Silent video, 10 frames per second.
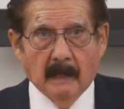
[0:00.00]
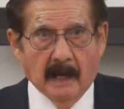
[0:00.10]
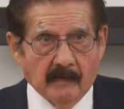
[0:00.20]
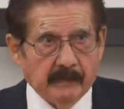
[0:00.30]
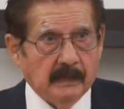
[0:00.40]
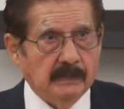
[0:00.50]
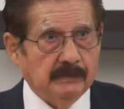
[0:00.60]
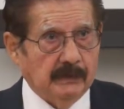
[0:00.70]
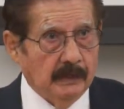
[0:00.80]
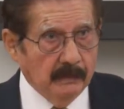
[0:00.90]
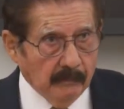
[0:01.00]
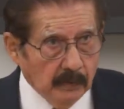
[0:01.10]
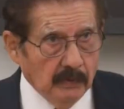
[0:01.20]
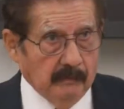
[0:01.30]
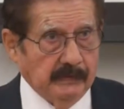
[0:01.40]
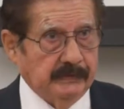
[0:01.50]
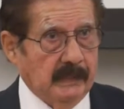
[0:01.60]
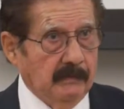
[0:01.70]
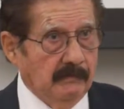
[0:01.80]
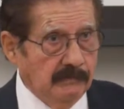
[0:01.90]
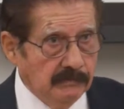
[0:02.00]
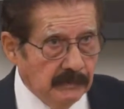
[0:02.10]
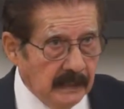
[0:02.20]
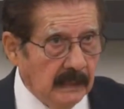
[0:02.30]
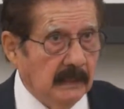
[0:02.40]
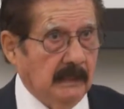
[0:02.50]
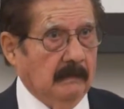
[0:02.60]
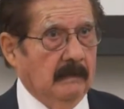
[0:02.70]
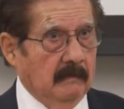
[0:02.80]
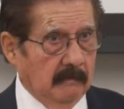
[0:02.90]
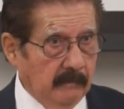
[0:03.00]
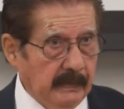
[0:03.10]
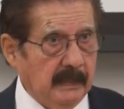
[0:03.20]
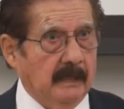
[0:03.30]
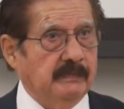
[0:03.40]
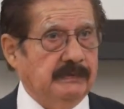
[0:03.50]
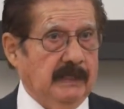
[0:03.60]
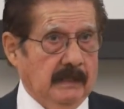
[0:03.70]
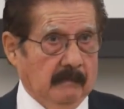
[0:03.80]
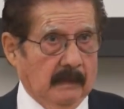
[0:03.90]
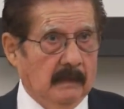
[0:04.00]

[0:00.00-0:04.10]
Africa's starting to boom, starting to really pick up steam.